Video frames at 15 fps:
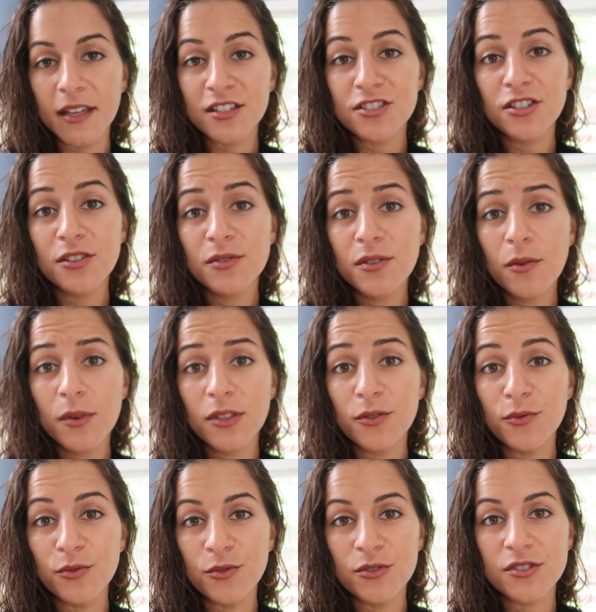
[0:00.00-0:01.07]
Make sure you know what
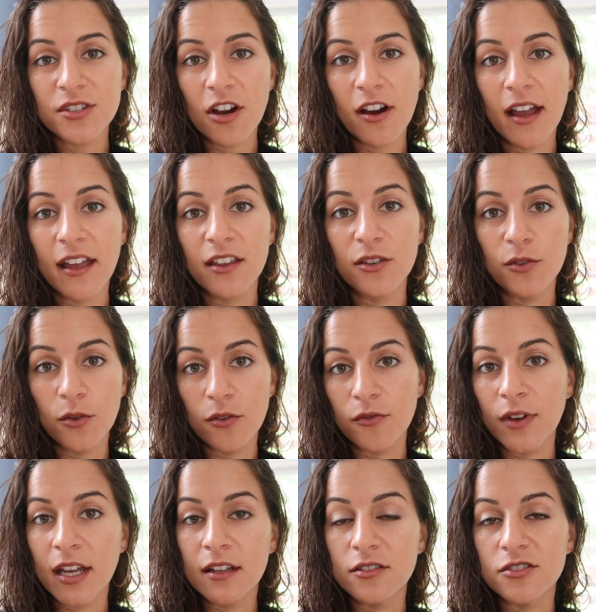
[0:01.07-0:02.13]
the rules are at your
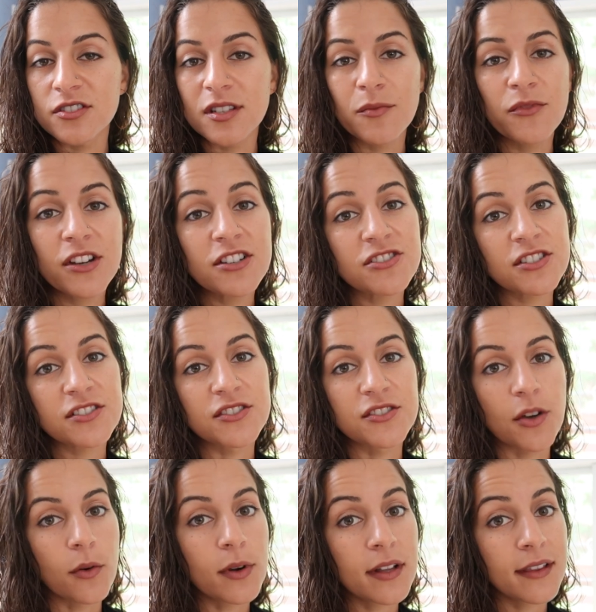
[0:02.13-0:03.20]
range. Some ranges
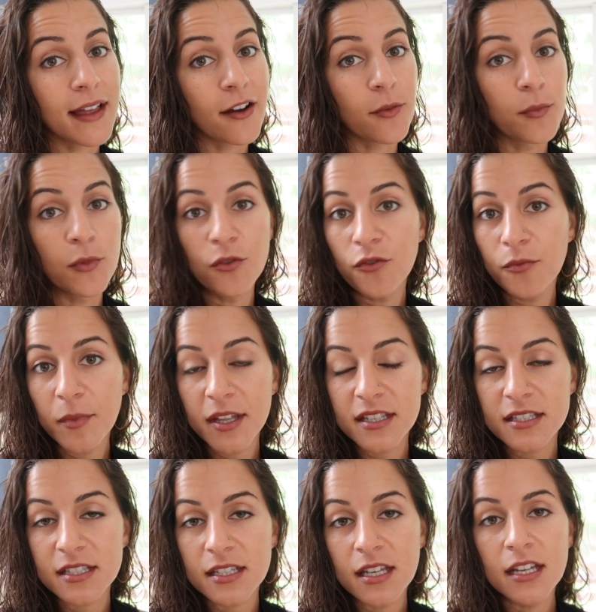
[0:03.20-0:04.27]
don't allow
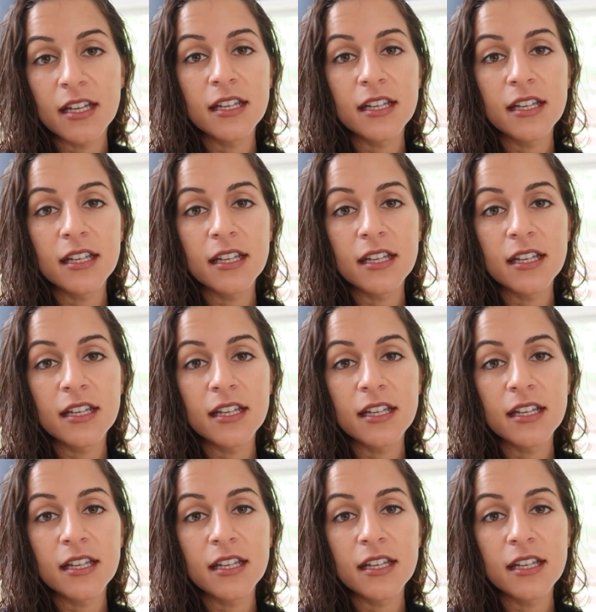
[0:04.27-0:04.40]
movement.